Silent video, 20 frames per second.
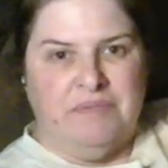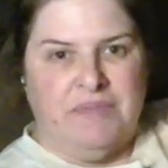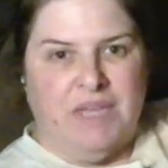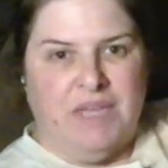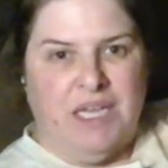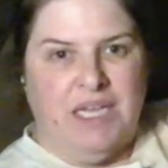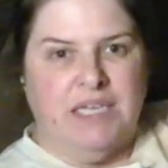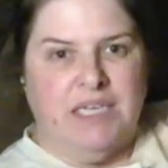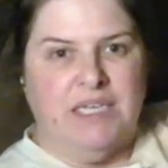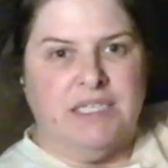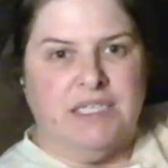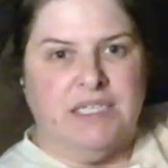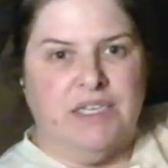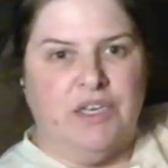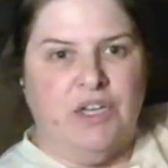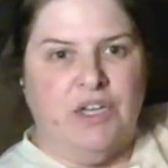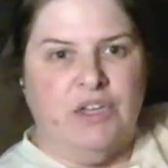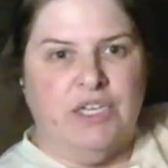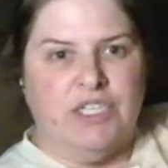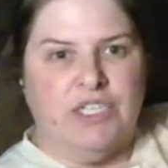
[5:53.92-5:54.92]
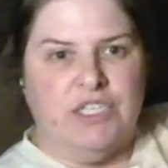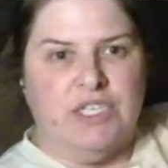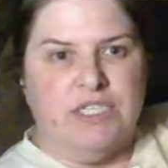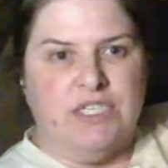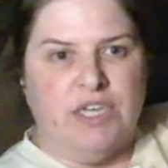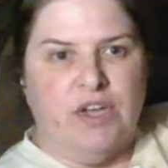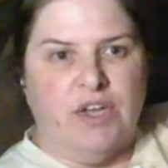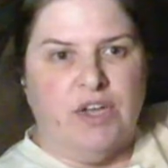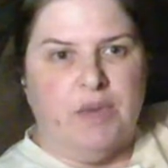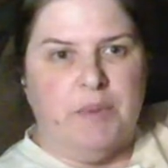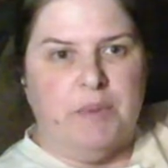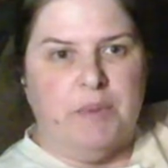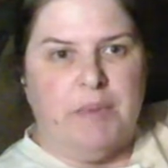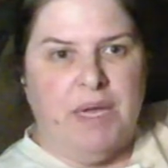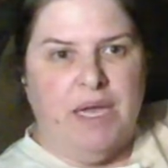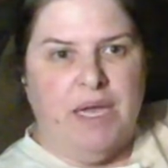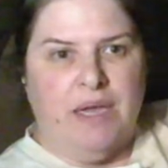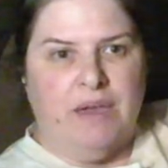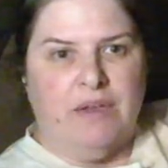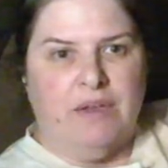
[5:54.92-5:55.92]
He doesn't know that she's not coming
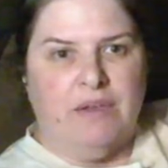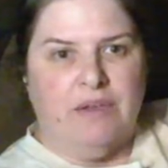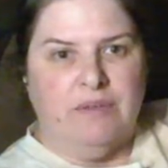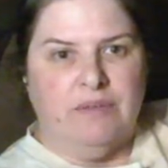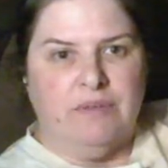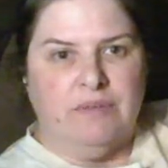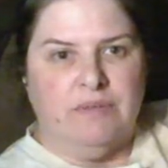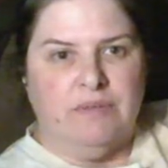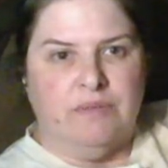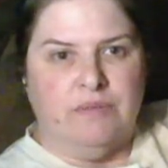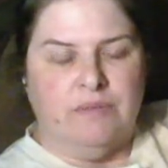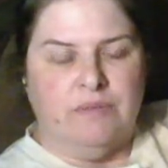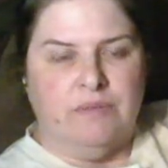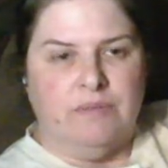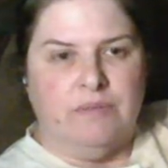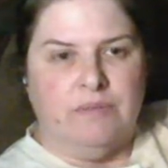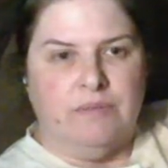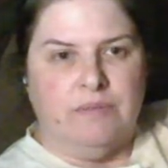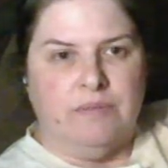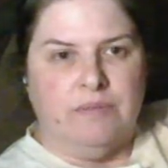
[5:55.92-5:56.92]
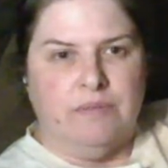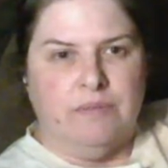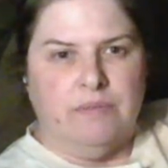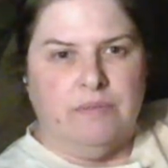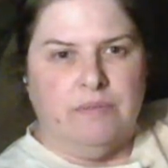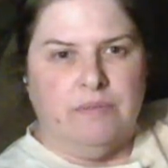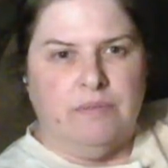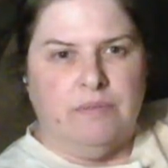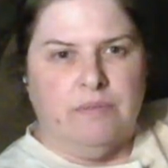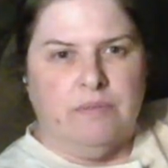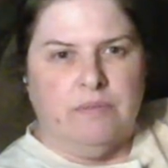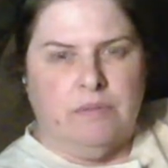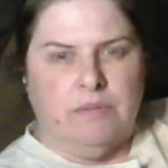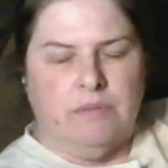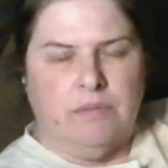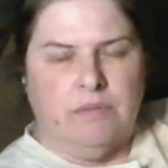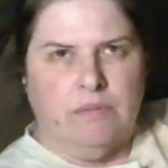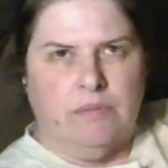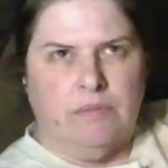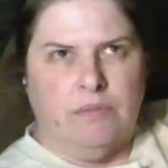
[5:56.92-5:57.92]
back. Michonne.
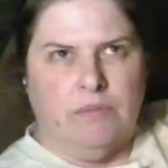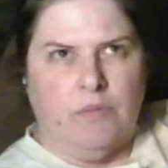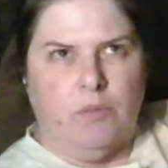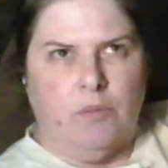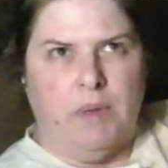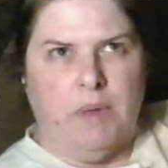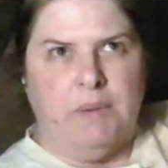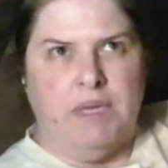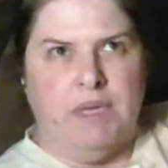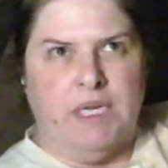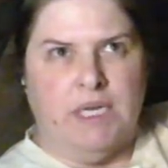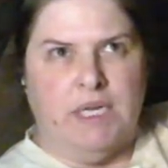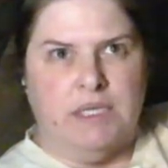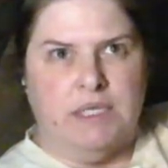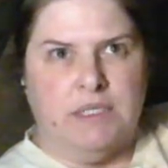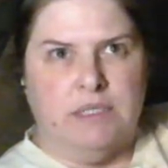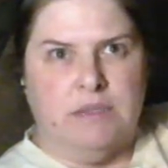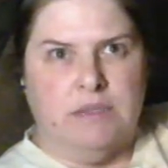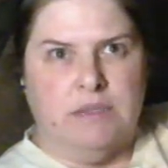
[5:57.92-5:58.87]
Well, maybe he does.